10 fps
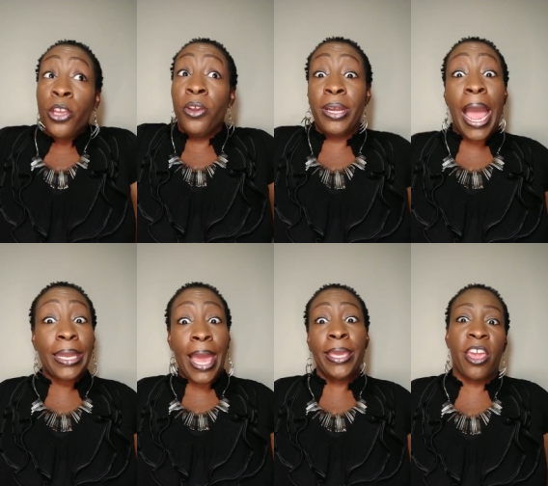You're
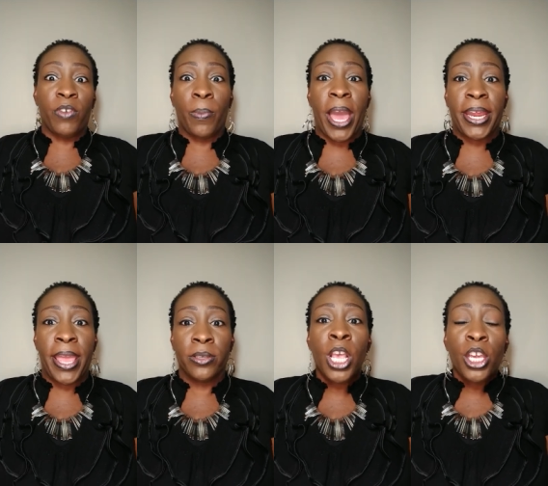not like
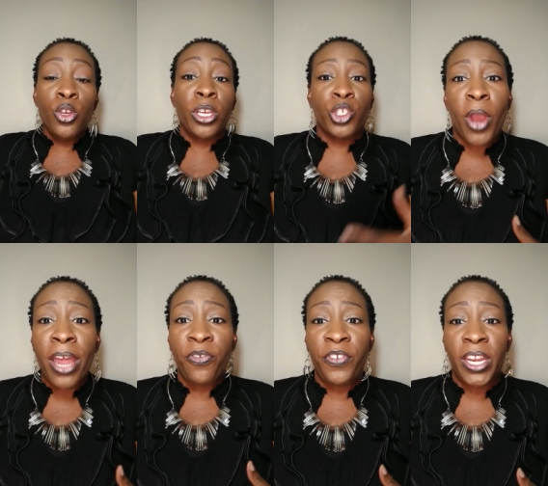everybody else. You can
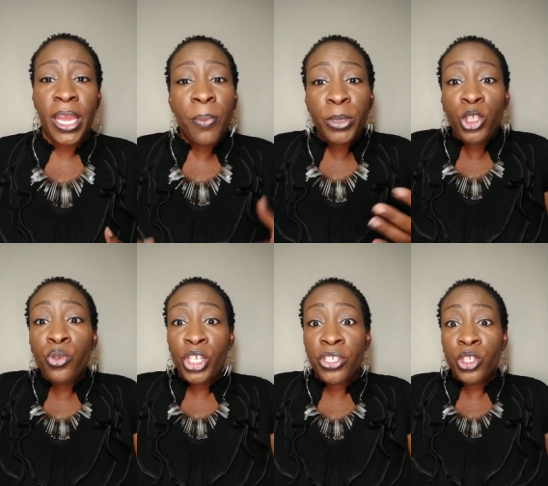try to fit in, but
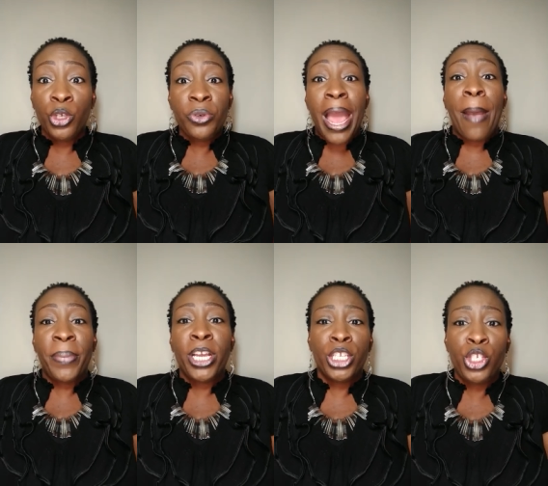you just do
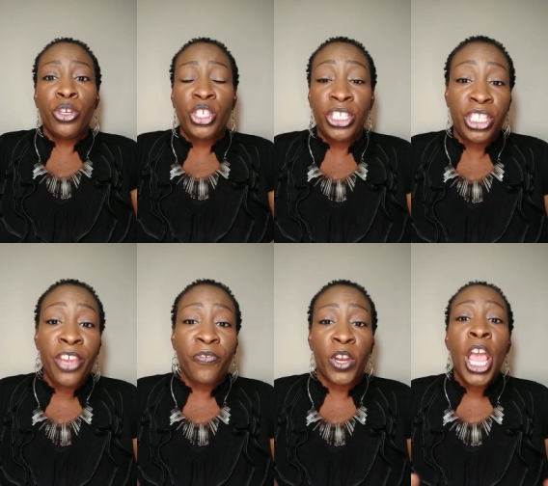not because you're just
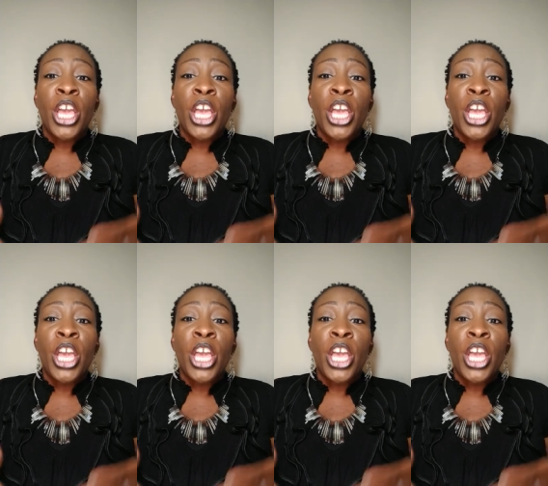different.